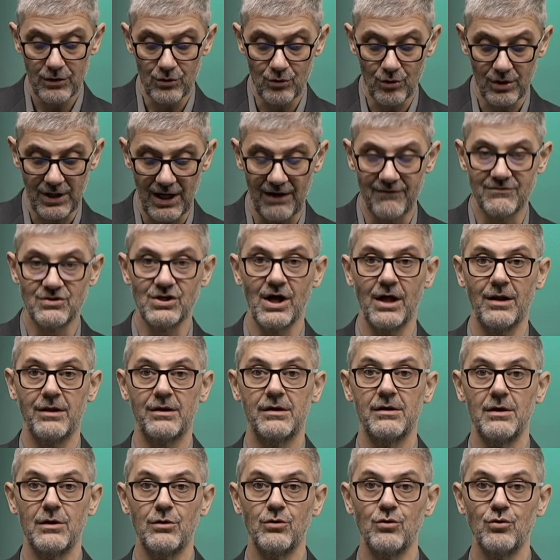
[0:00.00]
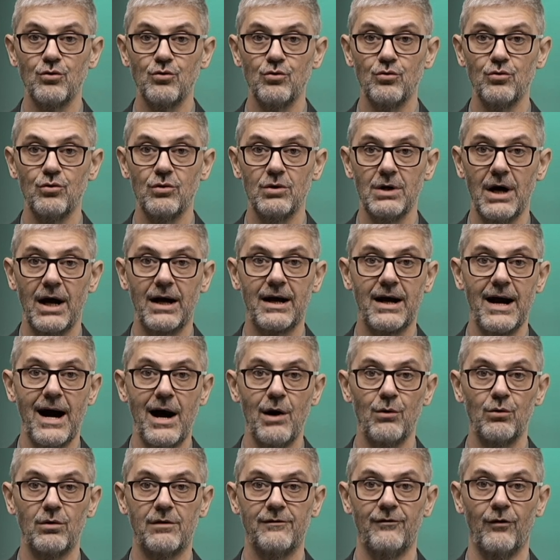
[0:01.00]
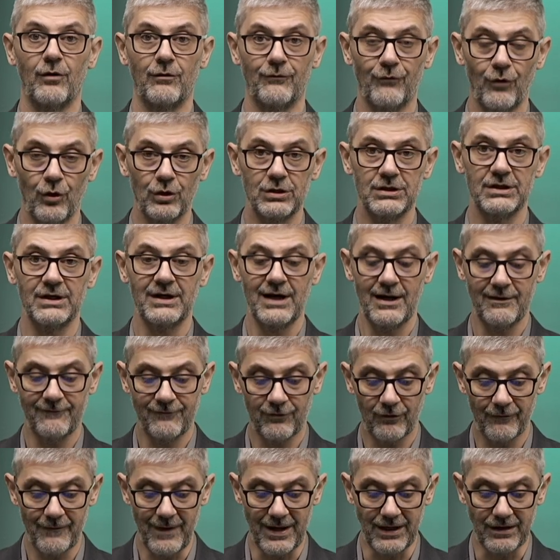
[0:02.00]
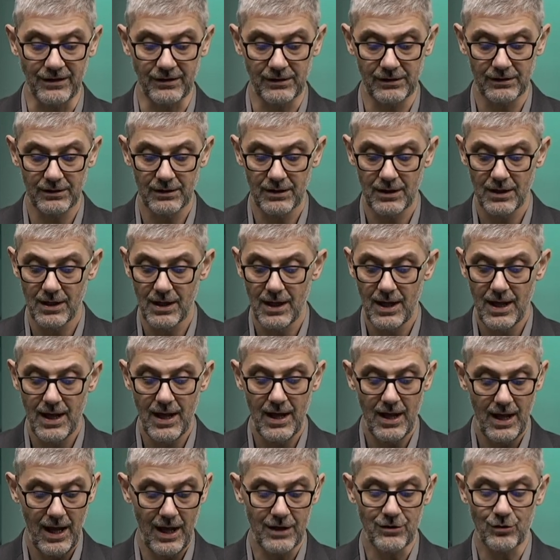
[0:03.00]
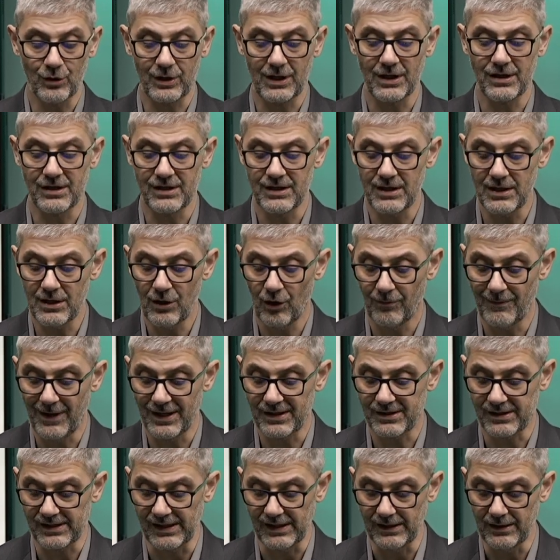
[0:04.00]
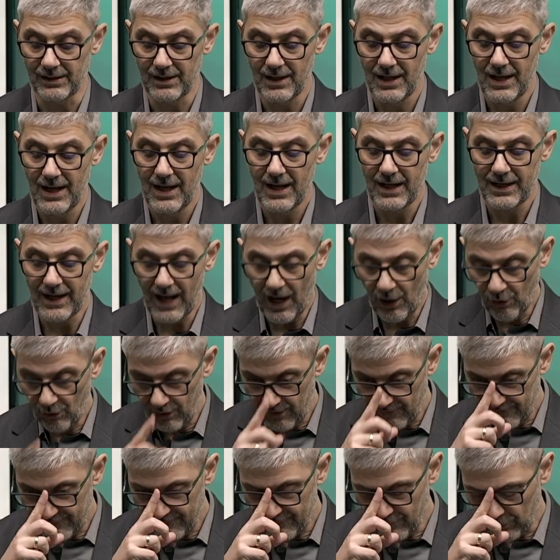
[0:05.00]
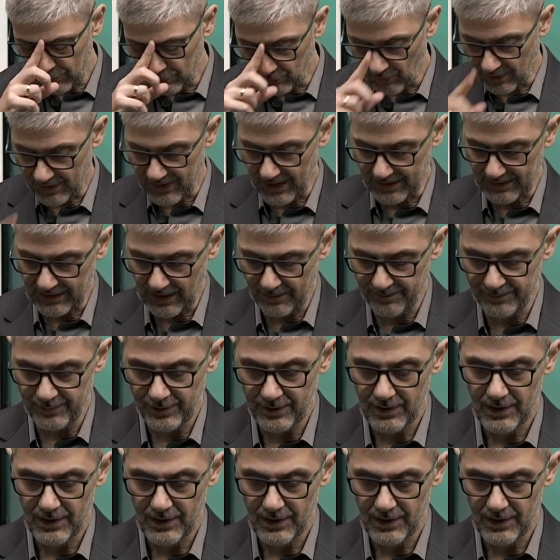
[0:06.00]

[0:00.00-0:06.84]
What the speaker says: you have just new accounts for water and for waste, as you can see on my screen. Now, if you want to set up,